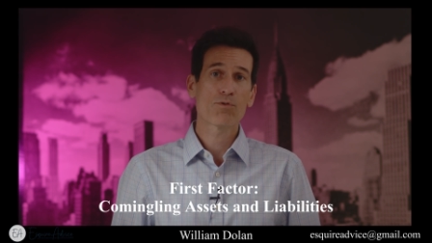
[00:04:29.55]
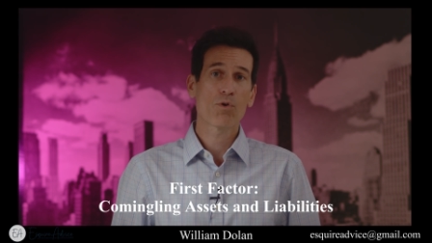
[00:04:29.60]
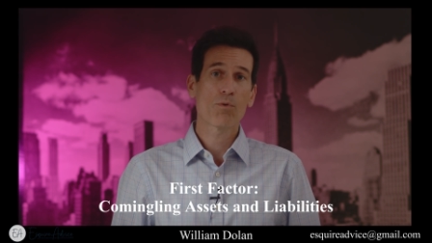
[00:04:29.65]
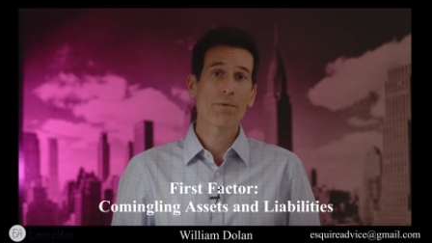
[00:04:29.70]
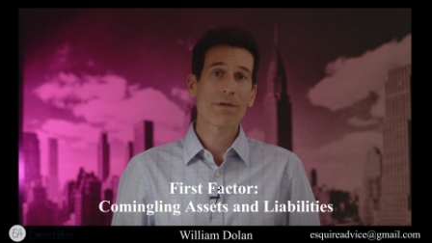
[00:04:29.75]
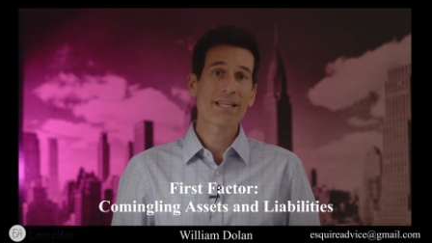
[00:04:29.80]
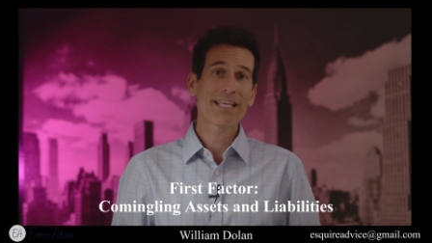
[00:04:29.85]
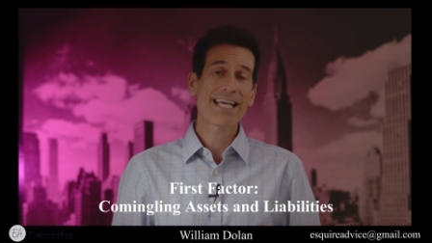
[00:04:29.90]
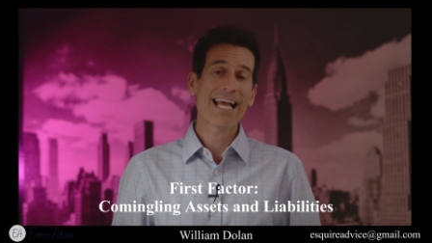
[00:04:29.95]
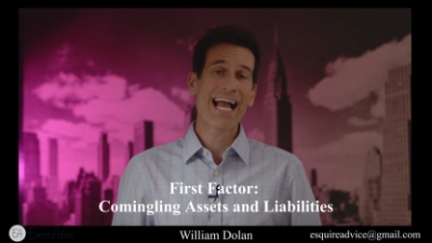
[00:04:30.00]
or
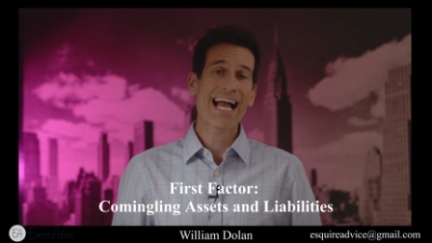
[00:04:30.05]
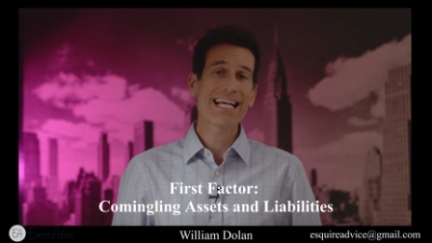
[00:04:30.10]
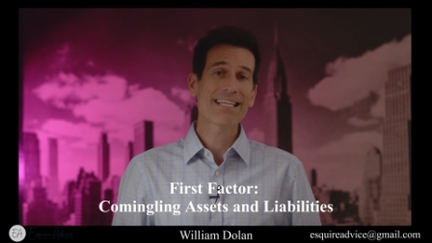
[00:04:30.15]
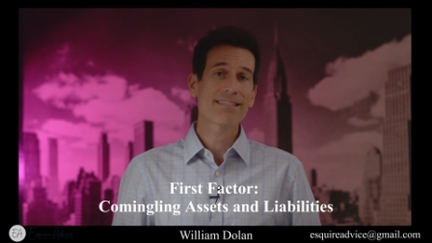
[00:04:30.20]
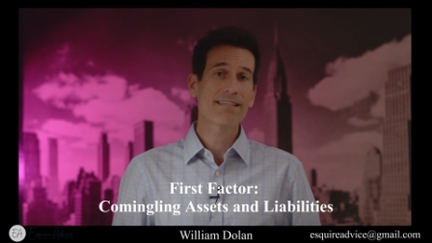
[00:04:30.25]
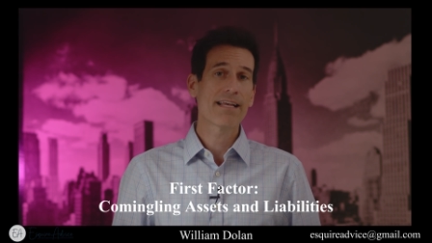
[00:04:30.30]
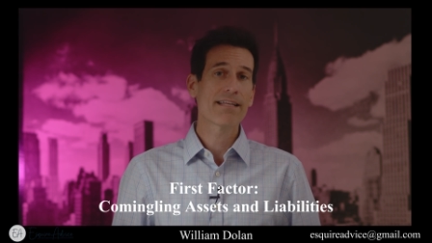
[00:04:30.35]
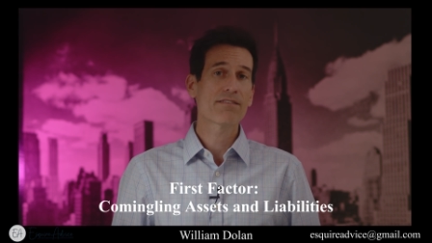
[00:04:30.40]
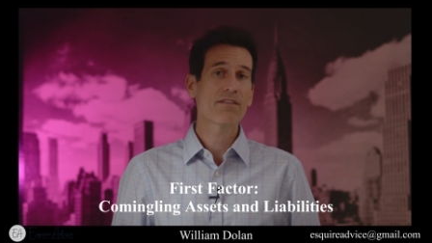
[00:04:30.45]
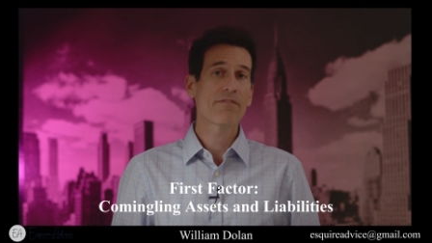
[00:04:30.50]
with the
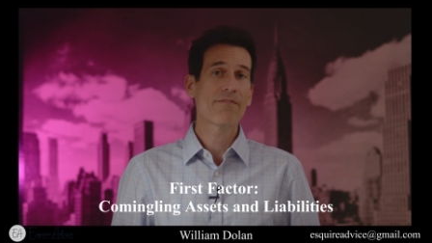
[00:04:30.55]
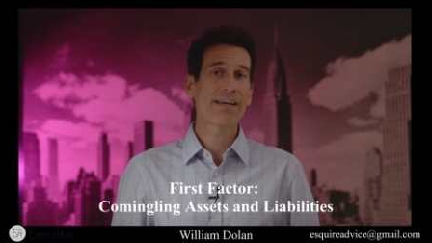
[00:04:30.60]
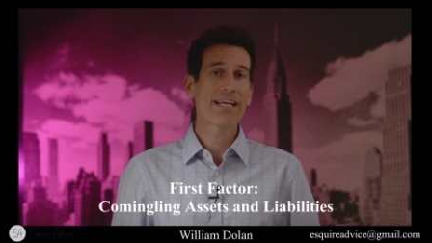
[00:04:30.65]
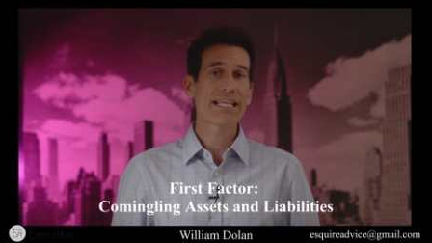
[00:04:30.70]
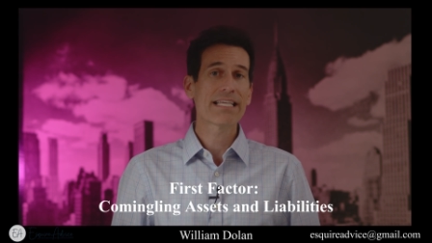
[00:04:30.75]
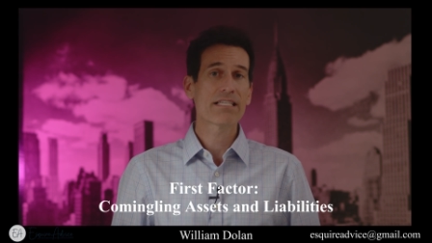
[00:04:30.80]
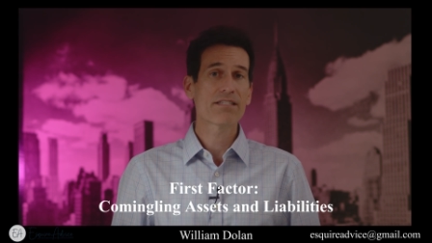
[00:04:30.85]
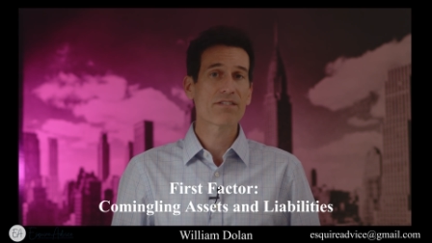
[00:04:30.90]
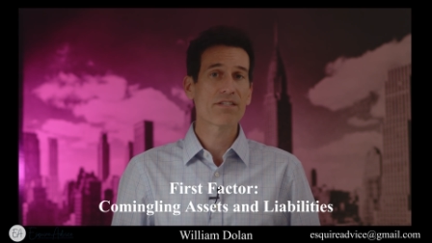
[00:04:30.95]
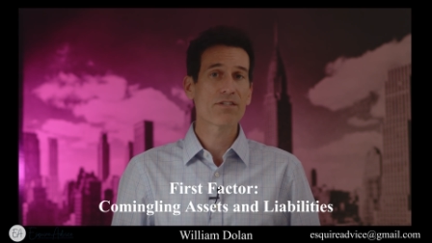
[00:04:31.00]
assets of
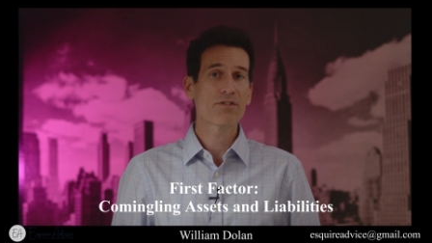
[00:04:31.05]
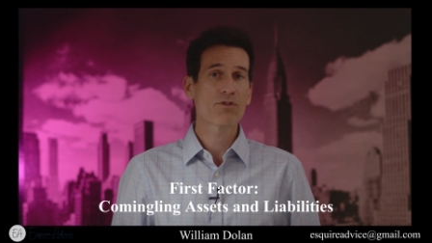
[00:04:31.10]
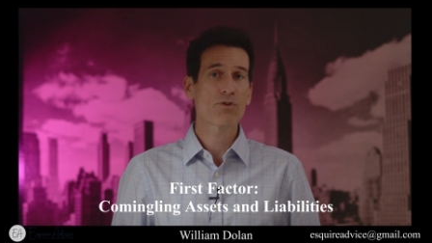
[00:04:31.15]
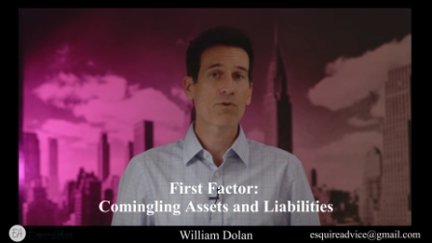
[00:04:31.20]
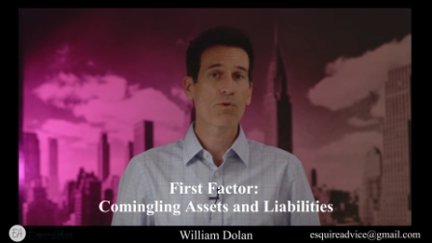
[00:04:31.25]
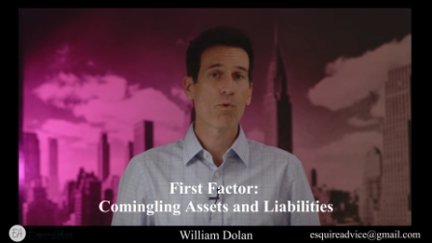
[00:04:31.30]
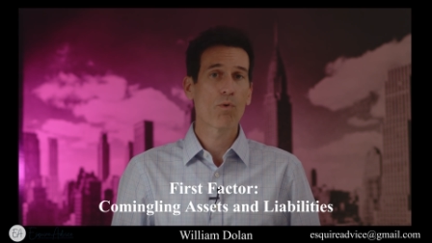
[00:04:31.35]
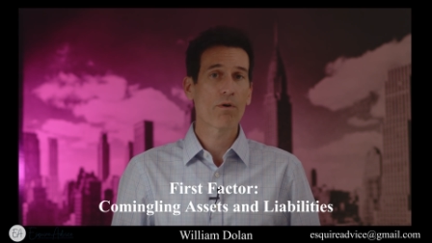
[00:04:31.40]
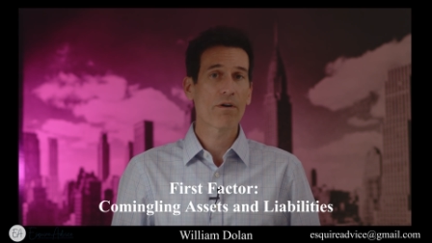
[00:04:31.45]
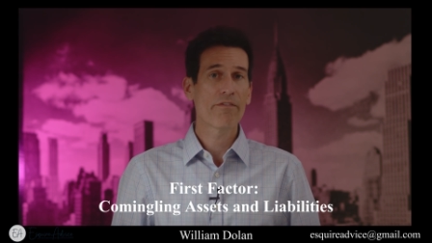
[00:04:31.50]
any
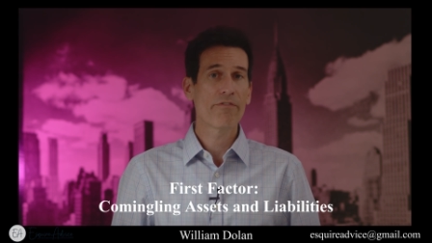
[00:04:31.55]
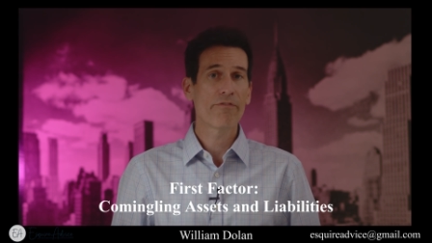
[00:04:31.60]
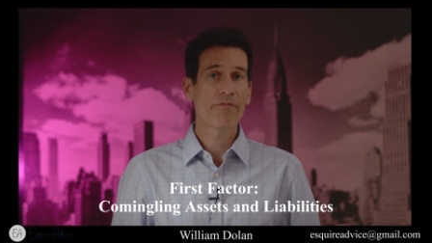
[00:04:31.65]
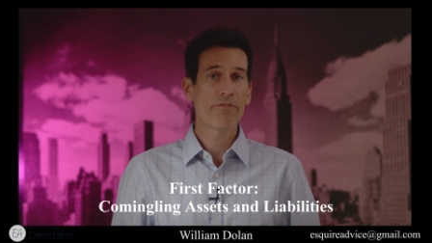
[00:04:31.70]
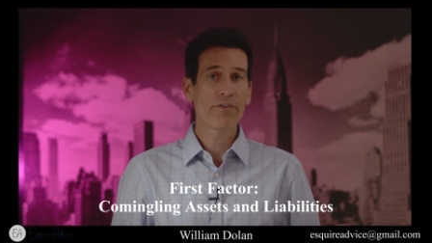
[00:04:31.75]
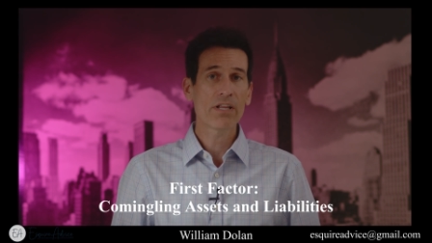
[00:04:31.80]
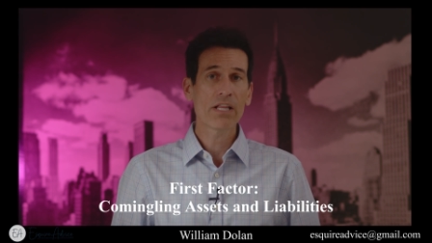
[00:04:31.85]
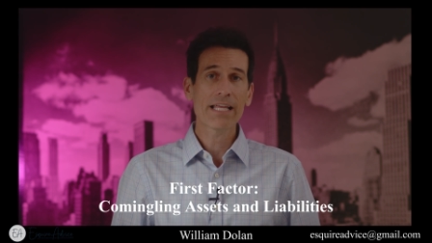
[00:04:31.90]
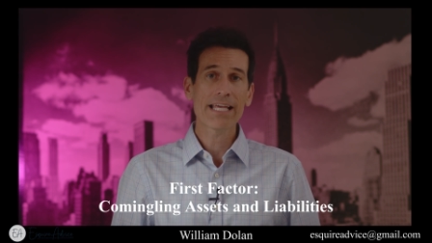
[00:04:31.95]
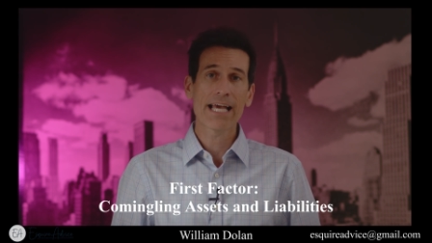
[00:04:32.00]
sister or
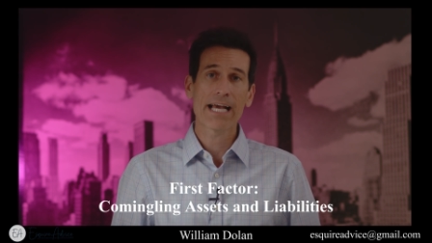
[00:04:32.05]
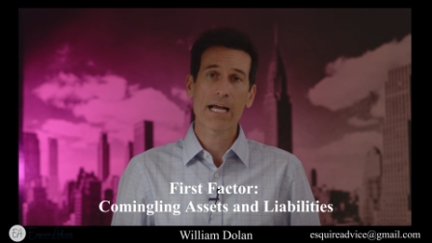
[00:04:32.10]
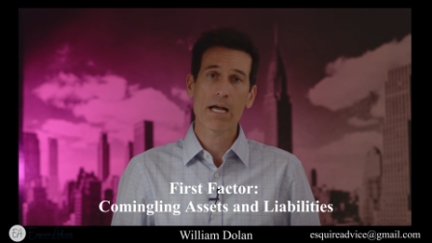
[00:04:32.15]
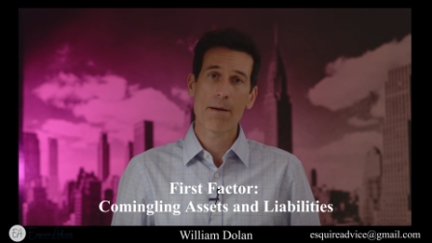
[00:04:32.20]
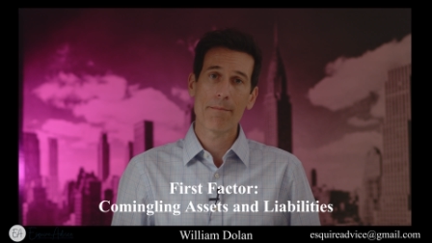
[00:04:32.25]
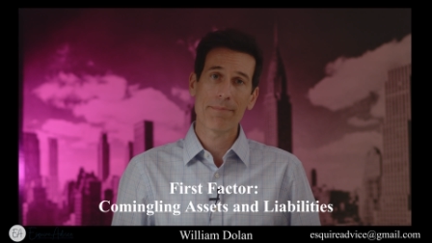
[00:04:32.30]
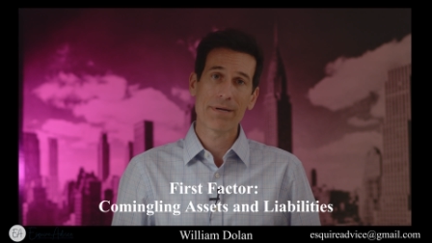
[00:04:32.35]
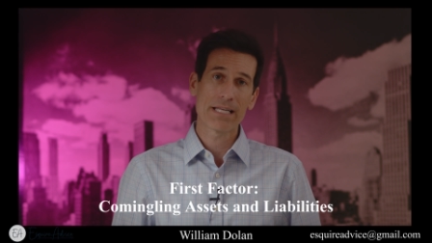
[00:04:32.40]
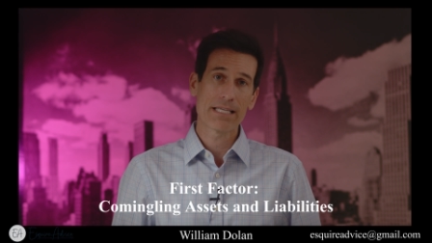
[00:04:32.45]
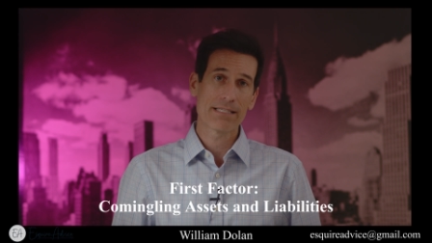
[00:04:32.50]
affiliate
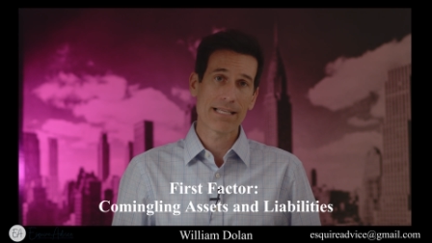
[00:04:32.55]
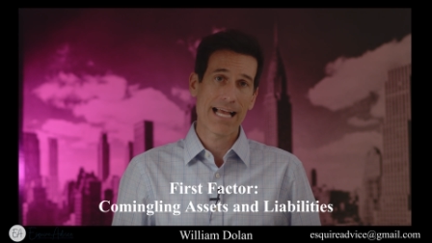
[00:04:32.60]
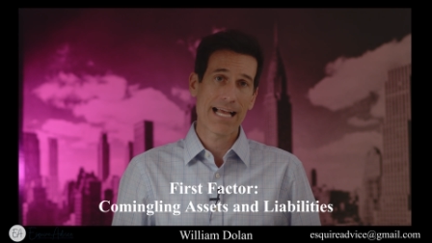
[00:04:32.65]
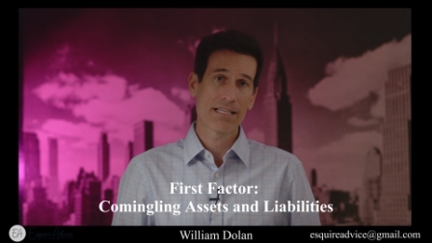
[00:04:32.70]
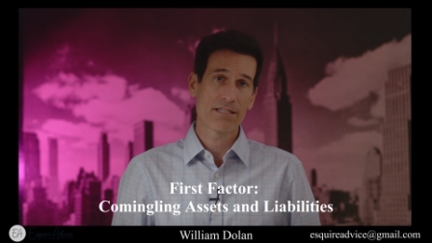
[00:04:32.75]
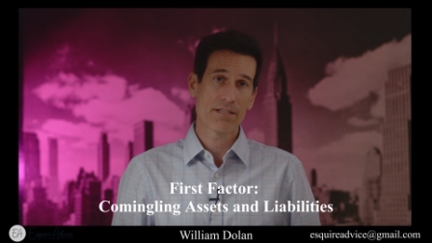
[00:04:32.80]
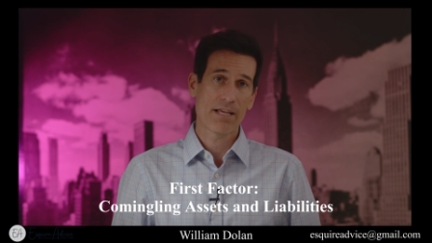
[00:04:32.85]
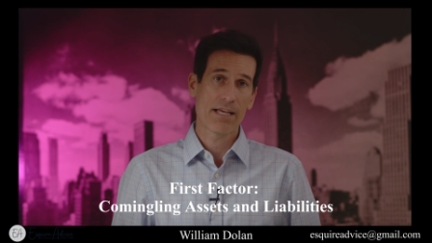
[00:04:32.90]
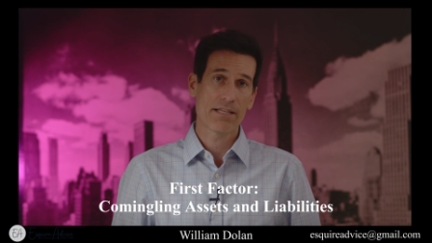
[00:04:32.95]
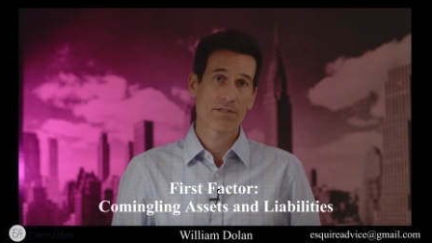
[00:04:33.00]
company's
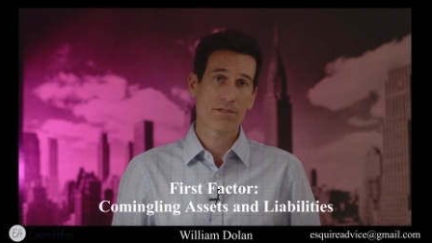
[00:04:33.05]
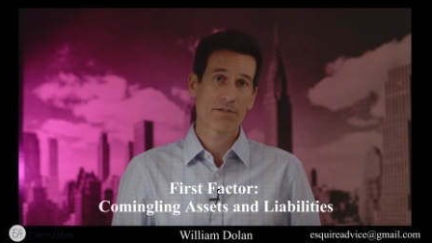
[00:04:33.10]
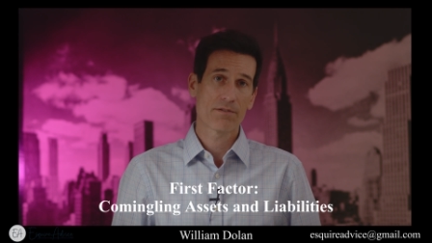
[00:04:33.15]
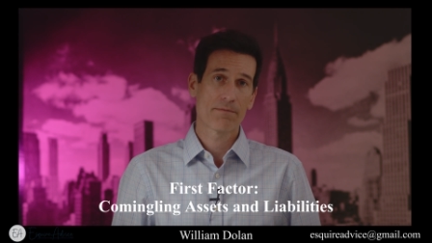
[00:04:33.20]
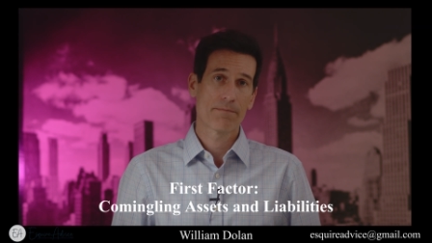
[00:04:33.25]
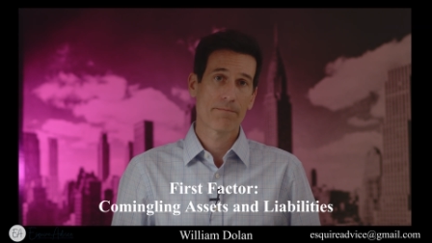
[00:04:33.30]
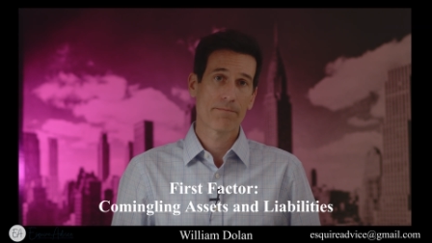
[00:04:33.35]
assets.